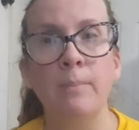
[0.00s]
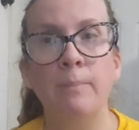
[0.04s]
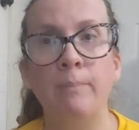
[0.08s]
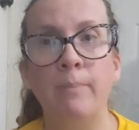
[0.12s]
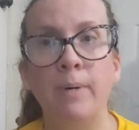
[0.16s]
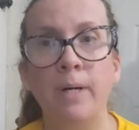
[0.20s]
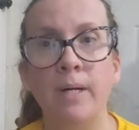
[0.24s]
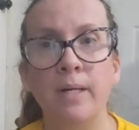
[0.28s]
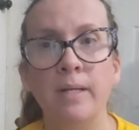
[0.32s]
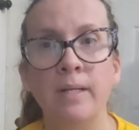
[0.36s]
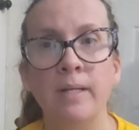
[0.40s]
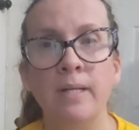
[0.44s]

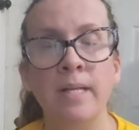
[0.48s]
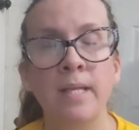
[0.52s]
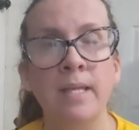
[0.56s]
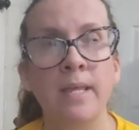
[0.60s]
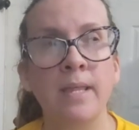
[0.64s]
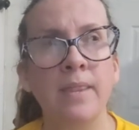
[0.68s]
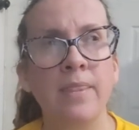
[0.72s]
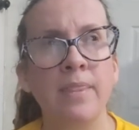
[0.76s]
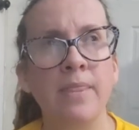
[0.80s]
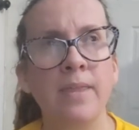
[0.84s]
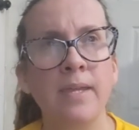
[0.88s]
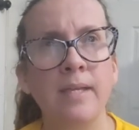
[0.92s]
But
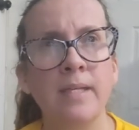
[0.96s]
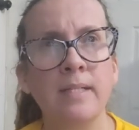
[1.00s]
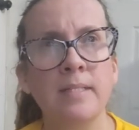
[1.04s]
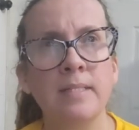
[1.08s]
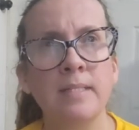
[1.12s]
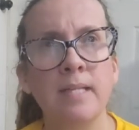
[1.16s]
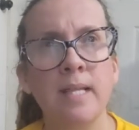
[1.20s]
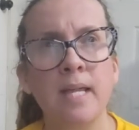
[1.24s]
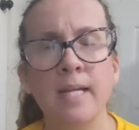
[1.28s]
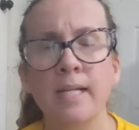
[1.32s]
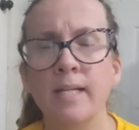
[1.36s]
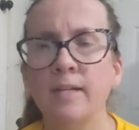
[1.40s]

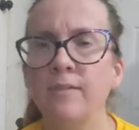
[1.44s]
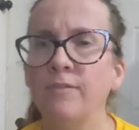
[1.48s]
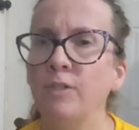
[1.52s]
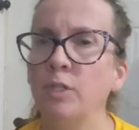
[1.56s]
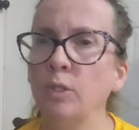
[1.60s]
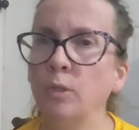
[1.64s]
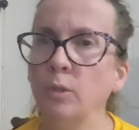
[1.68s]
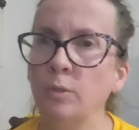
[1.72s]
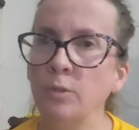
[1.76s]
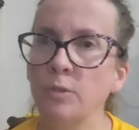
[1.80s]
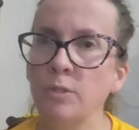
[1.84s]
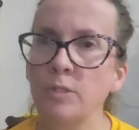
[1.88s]
things like if
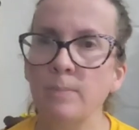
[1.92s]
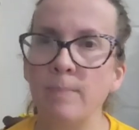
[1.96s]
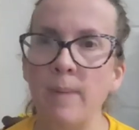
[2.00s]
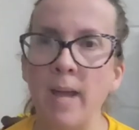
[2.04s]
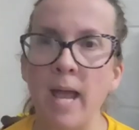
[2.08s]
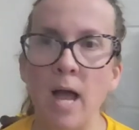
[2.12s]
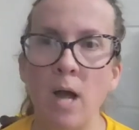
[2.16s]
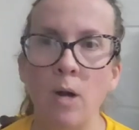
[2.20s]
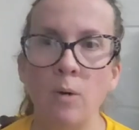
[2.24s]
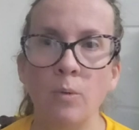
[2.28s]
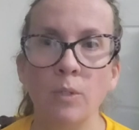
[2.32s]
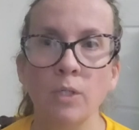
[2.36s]
you lose
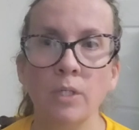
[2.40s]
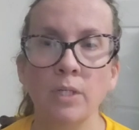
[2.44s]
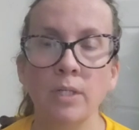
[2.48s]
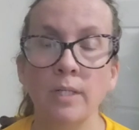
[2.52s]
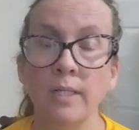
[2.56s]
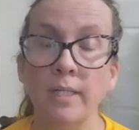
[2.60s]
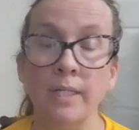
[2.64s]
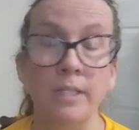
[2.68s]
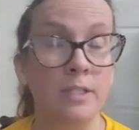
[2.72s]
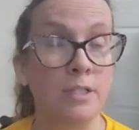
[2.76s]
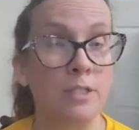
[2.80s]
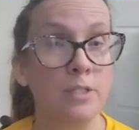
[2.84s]
power
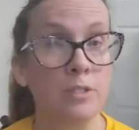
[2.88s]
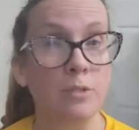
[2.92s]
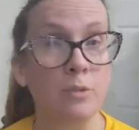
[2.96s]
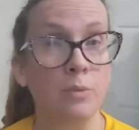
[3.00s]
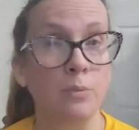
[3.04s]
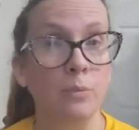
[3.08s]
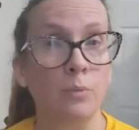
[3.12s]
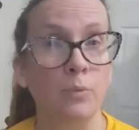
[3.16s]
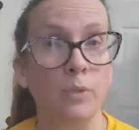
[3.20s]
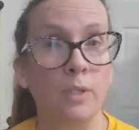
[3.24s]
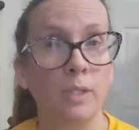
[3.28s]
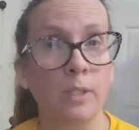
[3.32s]
and it's
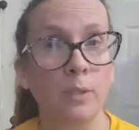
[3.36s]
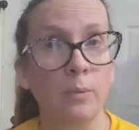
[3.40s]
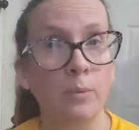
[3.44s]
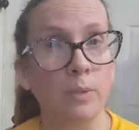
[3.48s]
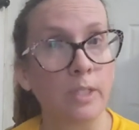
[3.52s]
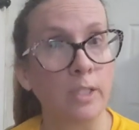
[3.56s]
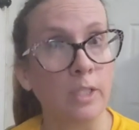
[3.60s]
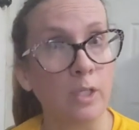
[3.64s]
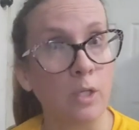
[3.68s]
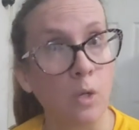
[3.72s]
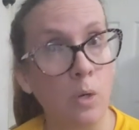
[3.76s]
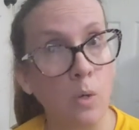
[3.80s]
really,
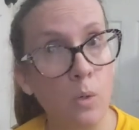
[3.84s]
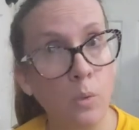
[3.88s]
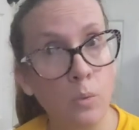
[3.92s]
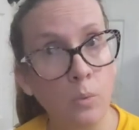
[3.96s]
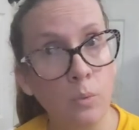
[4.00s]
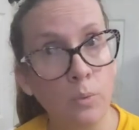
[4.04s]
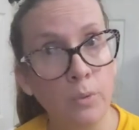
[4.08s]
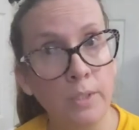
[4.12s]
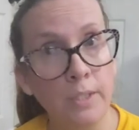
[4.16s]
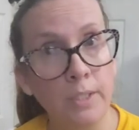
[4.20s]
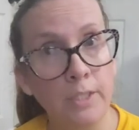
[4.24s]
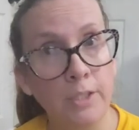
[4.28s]
really
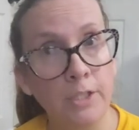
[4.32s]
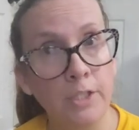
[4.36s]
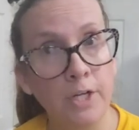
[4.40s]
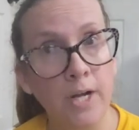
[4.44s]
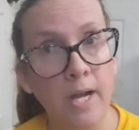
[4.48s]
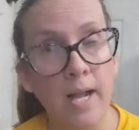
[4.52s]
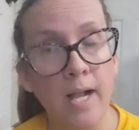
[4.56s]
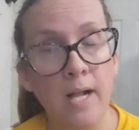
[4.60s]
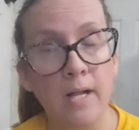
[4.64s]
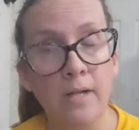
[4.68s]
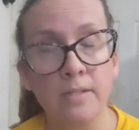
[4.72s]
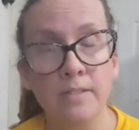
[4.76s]
cold in your
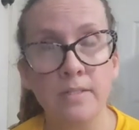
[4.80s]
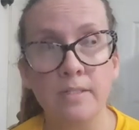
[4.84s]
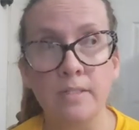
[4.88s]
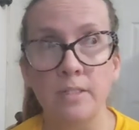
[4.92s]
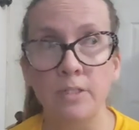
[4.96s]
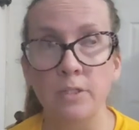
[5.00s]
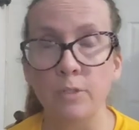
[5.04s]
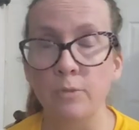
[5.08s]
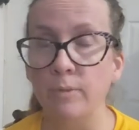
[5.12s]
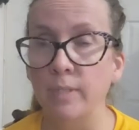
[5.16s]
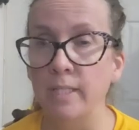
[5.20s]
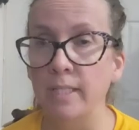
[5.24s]
house
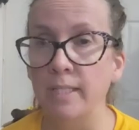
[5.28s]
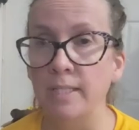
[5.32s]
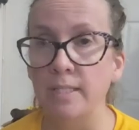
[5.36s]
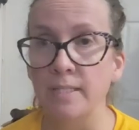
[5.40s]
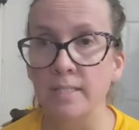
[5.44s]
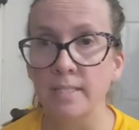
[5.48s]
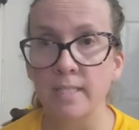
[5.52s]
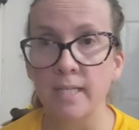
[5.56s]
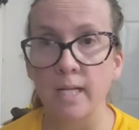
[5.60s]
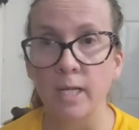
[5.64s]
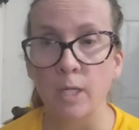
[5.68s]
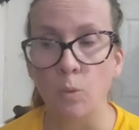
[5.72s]
and you need to
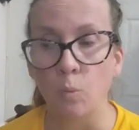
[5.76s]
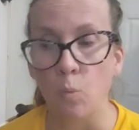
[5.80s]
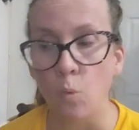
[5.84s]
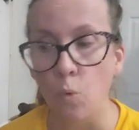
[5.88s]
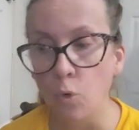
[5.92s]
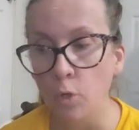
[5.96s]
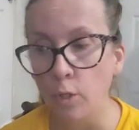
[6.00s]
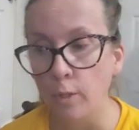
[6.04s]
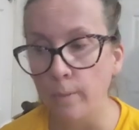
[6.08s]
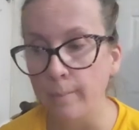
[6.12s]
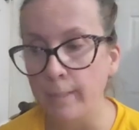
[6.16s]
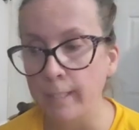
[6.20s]
stay
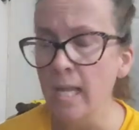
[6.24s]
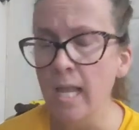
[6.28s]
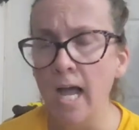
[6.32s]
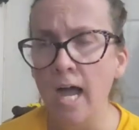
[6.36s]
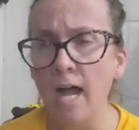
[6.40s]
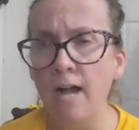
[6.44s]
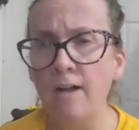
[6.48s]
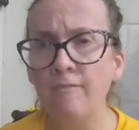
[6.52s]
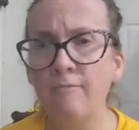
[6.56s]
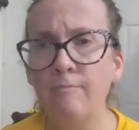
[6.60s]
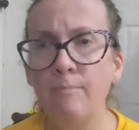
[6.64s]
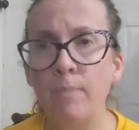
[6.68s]
warm,
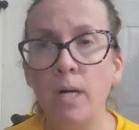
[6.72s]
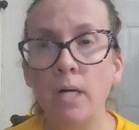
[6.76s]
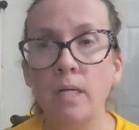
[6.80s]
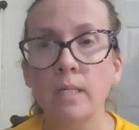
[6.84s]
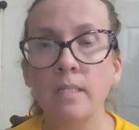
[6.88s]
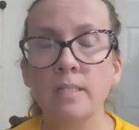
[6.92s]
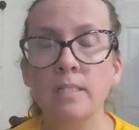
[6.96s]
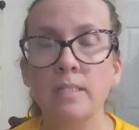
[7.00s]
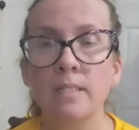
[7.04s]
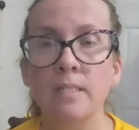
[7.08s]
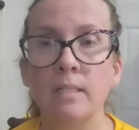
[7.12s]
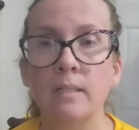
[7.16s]
I've
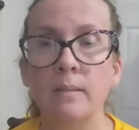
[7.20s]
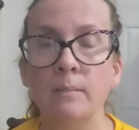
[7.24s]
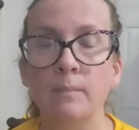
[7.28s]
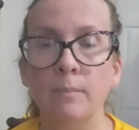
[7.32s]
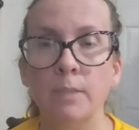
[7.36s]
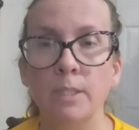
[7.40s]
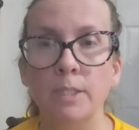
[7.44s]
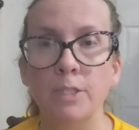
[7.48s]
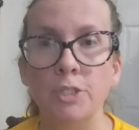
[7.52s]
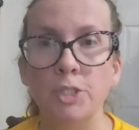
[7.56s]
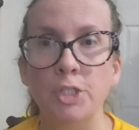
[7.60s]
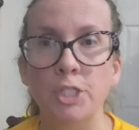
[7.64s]
bought
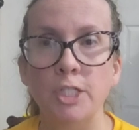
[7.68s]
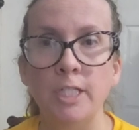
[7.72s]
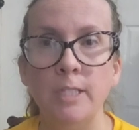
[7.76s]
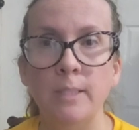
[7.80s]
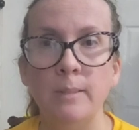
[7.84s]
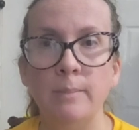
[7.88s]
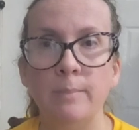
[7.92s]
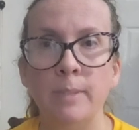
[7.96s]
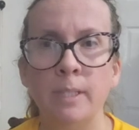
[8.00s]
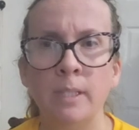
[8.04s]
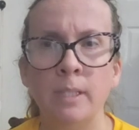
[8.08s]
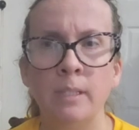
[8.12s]
some
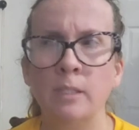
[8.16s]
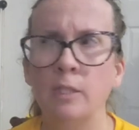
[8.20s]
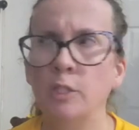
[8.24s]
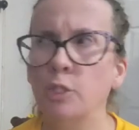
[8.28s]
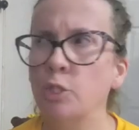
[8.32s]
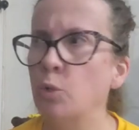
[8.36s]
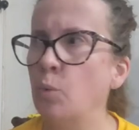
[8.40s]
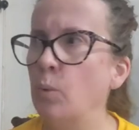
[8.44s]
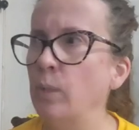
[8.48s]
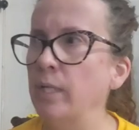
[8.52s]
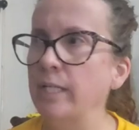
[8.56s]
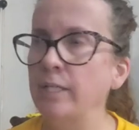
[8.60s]
cheap
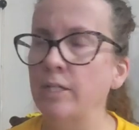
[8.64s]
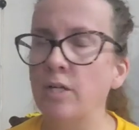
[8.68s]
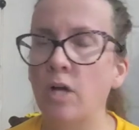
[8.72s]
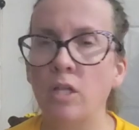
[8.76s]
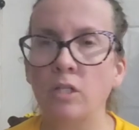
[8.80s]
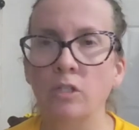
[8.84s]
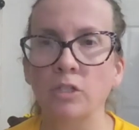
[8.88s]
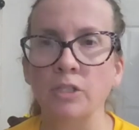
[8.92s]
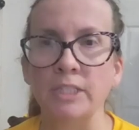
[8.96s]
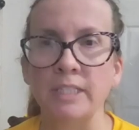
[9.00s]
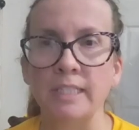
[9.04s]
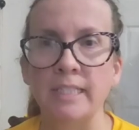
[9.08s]

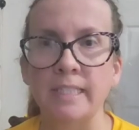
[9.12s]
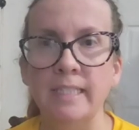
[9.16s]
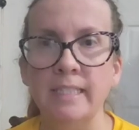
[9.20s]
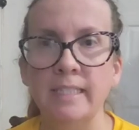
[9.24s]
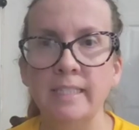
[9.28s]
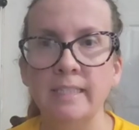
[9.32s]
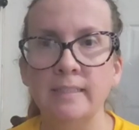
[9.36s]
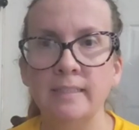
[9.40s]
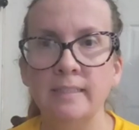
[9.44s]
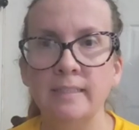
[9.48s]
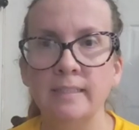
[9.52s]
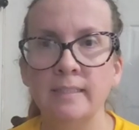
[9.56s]
$20
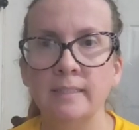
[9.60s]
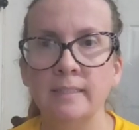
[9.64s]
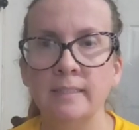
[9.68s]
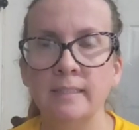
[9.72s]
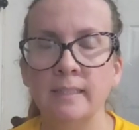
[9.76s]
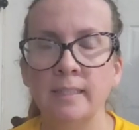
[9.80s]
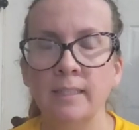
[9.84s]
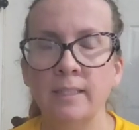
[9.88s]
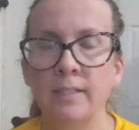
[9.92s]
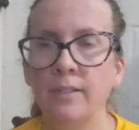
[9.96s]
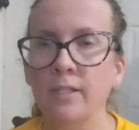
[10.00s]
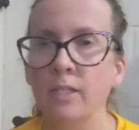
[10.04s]
tents
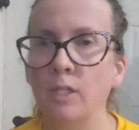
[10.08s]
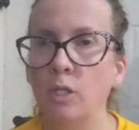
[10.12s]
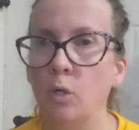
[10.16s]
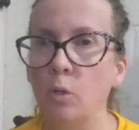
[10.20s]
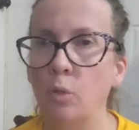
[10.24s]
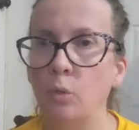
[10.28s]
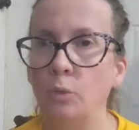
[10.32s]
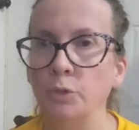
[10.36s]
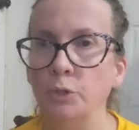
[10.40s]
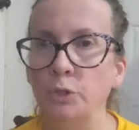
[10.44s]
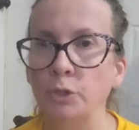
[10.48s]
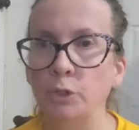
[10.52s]
that
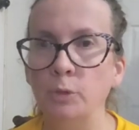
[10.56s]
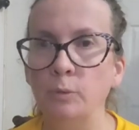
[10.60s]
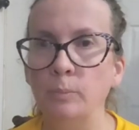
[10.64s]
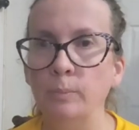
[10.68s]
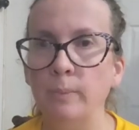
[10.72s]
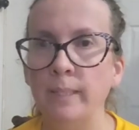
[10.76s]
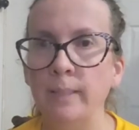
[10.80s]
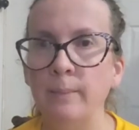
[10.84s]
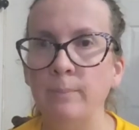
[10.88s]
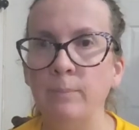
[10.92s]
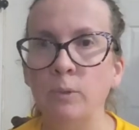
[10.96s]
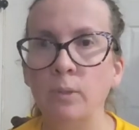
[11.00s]
hold 2
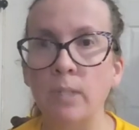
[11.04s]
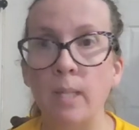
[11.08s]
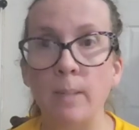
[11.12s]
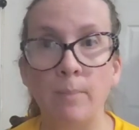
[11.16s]
people.